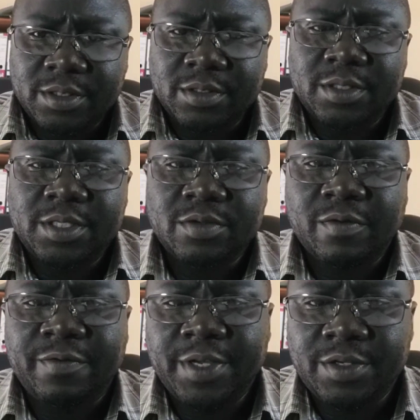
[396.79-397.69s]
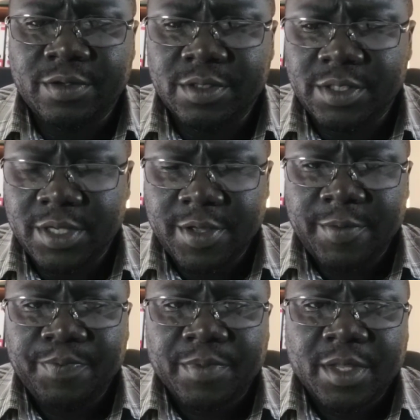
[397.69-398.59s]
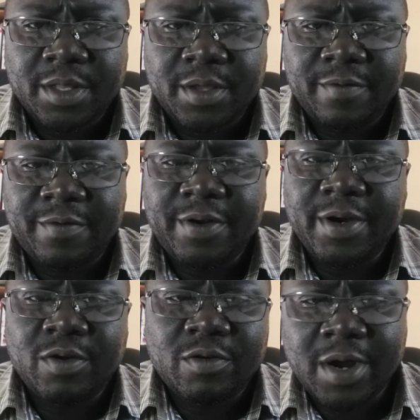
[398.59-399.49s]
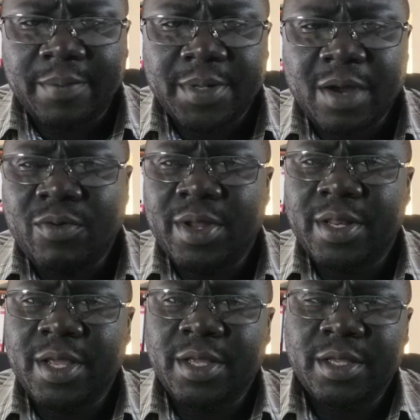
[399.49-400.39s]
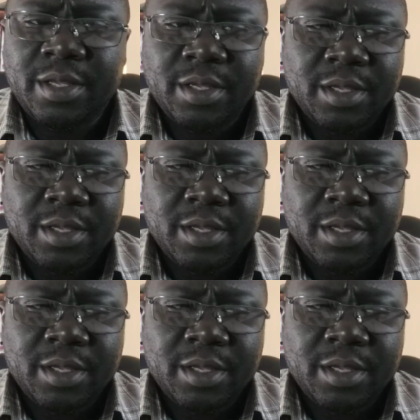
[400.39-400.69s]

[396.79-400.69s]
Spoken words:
And these officials, they are very corrupt. How can they